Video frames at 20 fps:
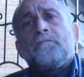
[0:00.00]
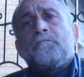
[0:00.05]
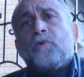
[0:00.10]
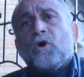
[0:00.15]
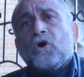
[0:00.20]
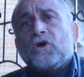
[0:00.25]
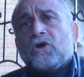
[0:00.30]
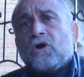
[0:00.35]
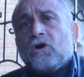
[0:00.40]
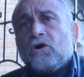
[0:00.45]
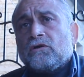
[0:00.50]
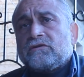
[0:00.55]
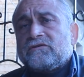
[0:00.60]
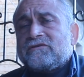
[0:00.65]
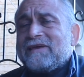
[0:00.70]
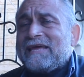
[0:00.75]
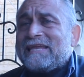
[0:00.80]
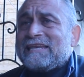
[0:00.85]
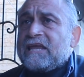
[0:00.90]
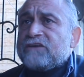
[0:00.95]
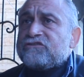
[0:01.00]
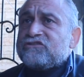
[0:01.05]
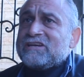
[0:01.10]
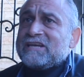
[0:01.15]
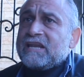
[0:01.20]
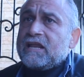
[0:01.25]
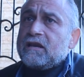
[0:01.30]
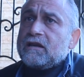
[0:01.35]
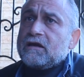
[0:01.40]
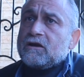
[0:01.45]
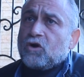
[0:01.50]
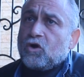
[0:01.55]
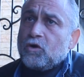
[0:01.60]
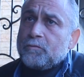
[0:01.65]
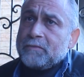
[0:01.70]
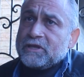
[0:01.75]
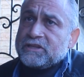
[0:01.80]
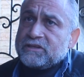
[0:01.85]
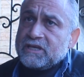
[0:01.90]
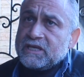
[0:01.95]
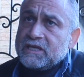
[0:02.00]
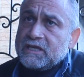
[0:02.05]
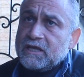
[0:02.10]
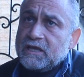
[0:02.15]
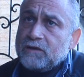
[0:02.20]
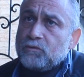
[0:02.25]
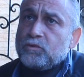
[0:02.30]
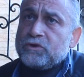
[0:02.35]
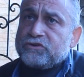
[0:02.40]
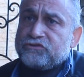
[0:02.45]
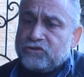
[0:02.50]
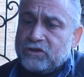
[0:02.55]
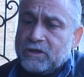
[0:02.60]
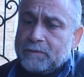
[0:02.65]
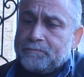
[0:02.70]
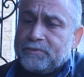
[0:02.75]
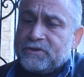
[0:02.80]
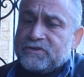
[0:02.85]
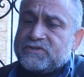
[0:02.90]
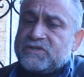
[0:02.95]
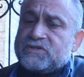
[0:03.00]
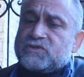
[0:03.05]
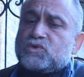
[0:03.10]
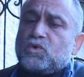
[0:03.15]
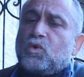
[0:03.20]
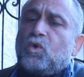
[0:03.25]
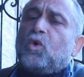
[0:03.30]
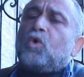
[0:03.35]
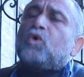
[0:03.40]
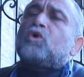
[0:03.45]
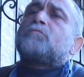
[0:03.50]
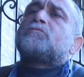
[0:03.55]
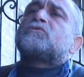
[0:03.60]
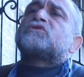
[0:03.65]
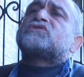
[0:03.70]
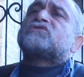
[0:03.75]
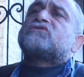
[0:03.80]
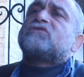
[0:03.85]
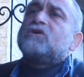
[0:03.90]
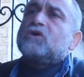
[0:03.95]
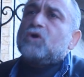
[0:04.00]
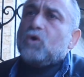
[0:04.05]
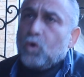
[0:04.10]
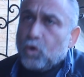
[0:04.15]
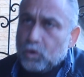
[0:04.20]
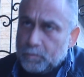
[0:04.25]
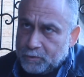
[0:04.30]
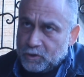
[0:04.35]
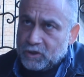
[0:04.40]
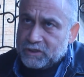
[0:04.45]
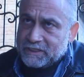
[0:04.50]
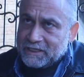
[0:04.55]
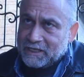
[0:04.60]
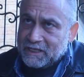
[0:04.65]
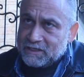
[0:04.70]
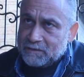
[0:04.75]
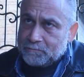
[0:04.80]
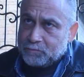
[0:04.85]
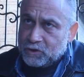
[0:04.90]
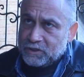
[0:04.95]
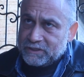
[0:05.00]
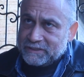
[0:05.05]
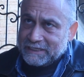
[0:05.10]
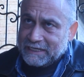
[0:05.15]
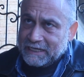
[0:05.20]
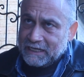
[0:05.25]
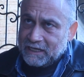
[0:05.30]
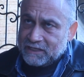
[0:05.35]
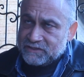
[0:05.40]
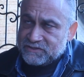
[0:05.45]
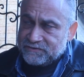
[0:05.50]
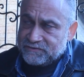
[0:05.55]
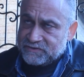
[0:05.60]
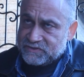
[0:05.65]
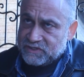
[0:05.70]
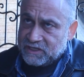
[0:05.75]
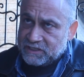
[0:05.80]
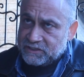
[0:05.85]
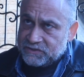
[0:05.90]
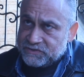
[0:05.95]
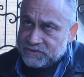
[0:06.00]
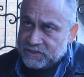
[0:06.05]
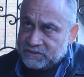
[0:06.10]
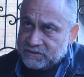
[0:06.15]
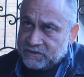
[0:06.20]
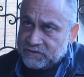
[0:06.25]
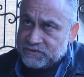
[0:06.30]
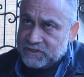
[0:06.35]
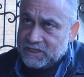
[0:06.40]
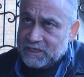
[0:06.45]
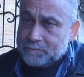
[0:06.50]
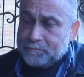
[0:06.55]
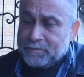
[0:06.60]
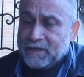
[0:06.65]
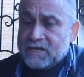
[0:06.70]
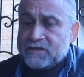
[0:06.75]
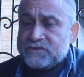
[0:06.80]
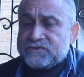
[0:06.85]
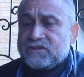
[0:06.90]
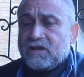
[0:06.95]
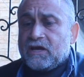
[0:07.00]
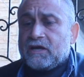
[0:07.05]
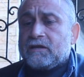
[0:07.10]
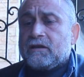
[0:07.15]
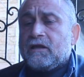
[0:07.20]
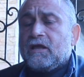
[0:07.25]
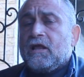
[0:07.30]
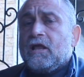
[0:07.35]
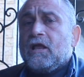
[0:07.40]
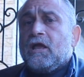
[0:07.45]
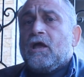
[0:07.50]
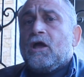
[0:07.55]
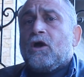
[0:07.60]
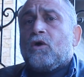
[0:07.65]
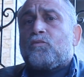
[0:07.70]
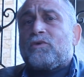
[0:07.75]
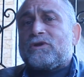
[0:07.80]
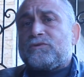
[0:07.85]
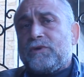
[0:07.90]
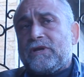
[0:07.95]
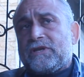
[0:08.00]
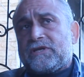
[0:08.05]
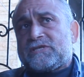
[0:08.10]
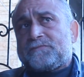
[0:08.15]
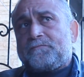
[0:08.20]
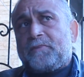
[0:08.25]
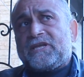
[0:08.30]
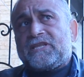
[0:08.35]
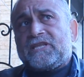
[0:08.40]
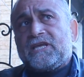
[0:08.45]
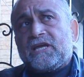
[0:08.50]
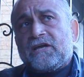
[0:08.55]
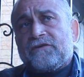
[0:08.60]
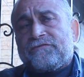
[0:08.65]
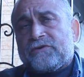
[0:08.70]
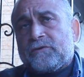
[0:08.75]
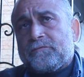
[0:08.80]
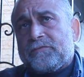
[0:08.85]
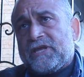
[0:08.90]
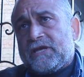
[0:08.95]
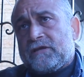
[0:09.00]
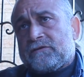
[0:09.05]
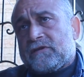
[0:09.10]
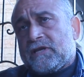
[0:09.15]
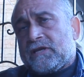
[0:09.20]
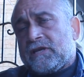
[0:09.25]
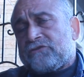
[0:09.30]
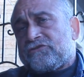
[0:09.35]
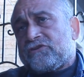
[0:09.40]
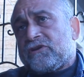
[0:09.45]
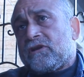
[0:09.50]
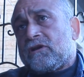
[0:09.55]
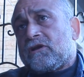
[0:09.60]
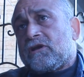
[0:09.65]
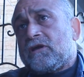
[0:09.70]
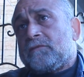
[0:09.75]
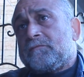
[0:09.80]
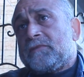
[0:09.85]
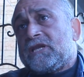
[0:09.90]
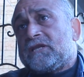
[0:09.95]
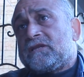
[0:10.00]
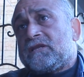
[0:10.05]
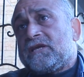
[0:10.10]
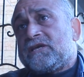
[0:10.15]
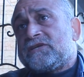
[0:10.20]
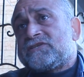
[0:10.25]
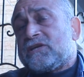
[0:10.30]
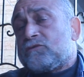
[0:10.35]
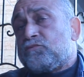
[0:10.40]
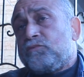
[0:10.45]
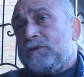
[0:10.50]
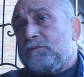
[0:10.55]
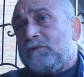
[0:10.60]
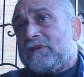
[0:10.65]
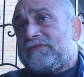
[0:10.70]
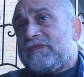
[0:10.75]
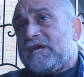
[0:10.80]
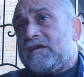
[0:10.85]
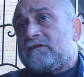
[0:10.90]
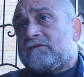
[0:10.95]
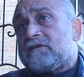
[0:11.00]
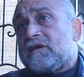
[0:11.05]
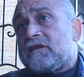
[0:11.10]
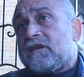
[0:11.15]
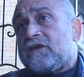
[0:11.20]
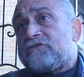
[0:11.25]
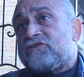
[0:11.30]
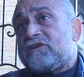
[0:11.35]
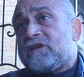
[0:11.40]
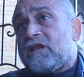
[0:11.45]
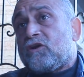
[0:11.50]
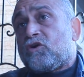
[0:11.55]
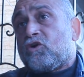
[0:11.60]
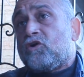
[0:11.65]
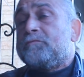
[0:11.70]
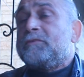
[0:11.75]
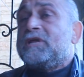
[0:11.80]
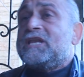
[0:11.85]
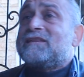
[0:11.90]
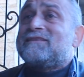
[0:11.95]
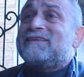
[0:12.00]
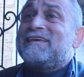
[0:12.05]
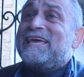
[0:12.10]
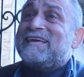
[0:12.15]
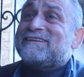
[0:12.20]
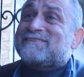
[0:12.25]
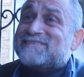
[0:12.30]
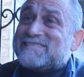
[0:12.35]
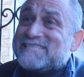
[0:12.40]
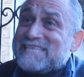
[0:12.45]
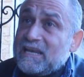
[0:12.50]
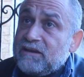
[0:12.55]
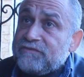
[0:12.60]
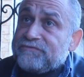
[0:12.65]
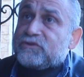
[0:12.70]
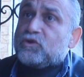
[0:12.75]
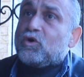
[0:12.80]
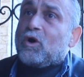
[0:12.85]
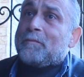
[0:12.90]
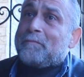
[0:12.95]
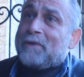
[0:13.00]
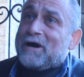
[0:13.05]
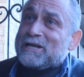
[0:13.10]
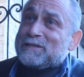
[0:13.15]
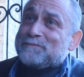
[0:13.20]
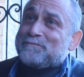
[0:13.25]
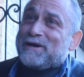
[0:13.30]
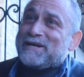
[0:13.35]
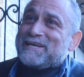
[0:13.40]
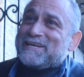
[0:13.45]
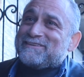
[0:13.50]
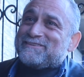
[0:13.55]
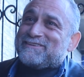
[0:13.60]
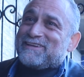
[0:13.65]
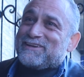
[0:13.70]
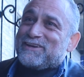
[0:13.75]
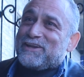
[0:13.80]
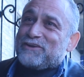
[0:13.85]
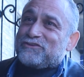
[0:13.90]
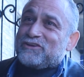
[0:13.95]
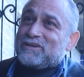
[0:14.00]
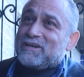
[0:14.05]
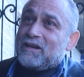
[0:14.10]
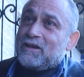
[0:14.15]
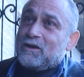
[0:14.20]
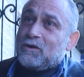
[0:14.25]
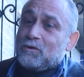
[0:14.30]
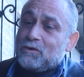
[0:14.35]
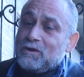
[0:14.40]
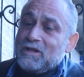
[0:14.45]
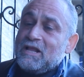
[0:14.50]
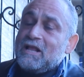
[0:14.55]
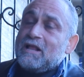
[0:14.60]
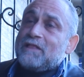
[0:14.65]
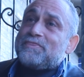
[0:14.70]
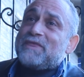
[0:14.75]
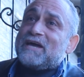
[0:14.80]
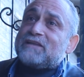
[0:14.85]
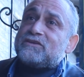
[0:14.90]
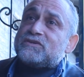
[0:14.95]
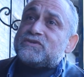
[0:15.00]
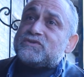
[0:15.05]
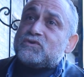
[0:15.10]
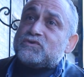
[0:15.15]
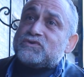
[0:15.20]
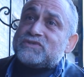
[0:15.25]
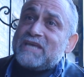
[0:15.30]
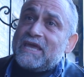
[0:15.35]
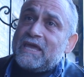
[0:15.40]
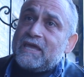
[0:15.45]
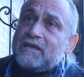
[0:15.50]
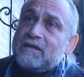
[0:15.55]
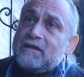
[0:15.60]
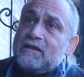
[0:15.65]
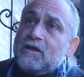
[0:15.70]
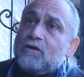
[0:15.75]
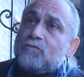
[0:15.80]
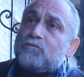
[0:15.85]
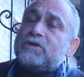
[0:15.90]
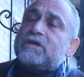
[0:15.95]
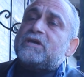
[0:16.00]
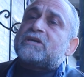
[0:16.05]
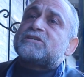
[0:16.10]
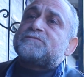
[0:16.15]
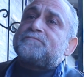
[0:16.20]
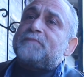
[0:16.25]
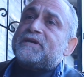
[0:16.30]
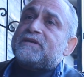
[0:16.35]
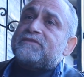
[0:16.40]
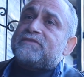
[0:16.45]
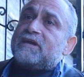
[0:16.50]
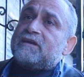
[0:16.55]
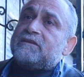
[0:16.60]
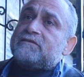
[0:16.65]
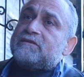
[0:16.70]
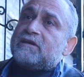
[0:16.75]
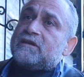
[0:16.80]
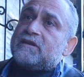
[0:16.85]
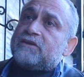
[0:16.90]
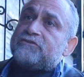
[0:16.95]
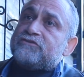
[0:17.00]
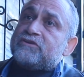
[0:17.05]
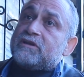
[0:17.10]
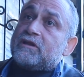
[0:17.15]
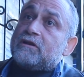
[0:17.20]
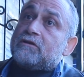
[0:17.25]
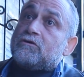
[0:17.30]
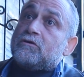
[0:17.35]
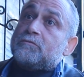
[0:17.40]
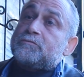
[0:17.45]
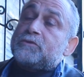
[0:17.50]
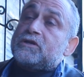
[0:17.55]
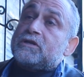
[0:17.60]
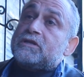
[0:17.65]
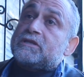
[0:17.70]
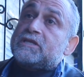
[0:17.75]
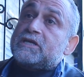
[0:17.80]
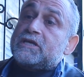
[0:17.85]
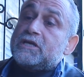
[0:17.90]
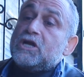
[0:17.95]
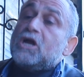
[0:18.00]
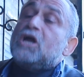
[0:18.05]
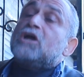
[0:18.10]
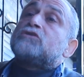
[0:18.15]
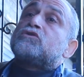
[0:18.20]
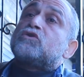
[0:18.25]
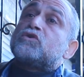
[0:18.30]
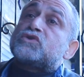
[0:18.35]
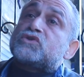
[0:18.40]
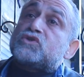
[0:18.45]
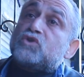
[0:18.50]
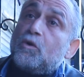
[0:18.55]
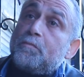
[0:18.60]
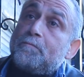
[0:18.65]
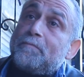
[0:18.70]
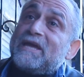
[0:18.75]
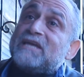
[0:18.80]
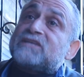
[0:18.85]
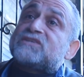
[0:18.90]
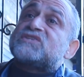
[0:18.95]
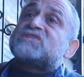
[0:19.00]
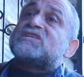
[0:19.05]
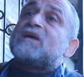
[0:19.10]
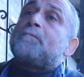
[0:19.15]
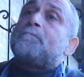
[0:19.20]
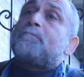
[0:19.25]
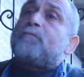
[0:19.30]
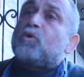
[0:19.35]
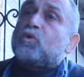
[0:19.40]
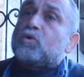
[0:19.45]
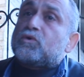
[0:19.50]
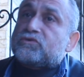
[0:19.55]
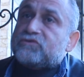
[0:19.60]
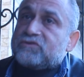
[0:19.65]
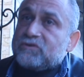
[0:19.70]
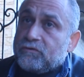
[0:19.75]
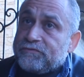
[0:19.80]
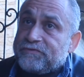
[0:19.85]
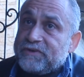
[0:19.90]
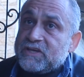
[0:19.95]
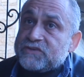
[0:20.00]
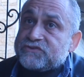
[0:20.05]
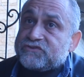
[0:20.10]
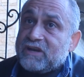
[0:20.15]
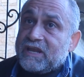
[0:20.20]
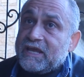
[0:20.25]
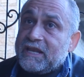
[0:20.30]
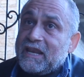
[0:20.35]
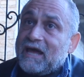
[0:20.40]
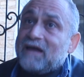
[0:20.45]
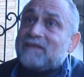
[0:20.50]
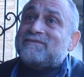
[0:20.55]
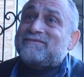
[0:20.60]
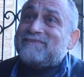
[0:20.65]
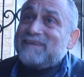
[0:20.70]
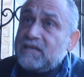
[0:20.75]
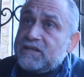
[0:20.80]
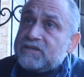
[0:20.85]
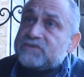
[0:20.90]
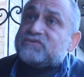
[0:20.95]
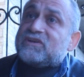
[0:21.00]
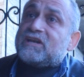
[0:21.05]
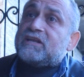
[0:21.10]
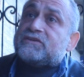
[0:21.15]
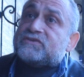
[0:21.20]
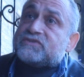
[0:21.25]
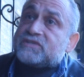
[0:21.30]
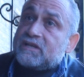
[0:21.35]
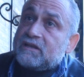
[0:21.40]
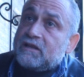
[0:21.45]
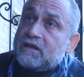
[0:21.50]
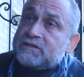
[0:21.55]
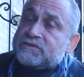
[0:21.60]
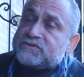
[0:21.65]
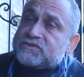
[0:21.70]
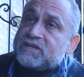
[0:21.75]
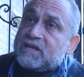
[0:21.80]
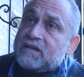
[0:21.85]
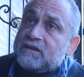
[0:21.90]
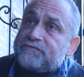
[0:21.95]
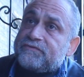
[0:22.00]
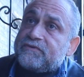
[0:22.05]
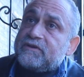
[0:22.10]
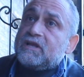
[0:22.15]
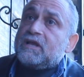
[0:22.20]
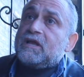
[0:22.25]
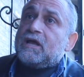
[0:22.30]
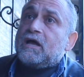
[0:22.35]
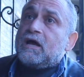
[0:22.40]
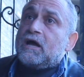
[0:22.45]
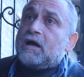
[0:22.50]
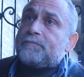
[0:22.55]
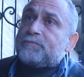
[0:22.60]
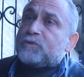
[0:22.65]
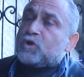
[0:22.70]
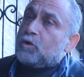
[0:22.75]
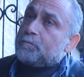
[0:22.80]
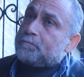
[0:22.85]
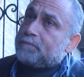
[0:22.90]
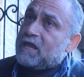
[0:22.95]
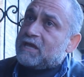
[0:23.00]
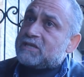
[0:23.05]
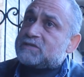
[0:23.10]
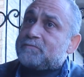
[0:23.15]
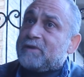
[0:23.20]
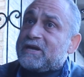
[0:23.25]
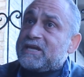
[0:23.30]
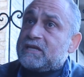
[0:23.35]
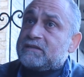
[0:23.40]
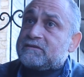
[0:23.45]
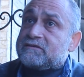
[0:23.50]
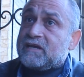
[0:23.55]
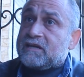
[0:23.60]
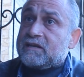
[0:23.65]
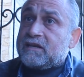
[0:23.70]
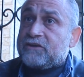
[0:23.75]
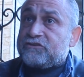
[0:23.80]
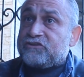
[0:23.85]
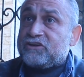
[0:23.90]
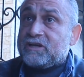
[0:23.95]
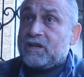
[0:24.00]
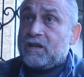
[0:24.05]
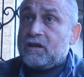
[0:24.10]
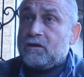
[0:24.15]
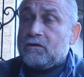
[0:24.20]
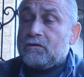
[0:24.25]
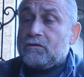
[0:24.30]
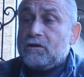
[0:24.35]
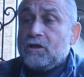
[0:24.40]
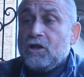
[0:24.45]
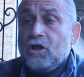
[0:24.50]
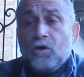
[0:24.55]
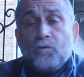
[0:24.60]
Boycott National Committee, which represents almost all political and civil society sectors in Palestine. What we are expecting from the international community is that we want the international community itself to abide by international law. That is to say, we expect the international community to stop its support of Israel until Israel itself complies by international law.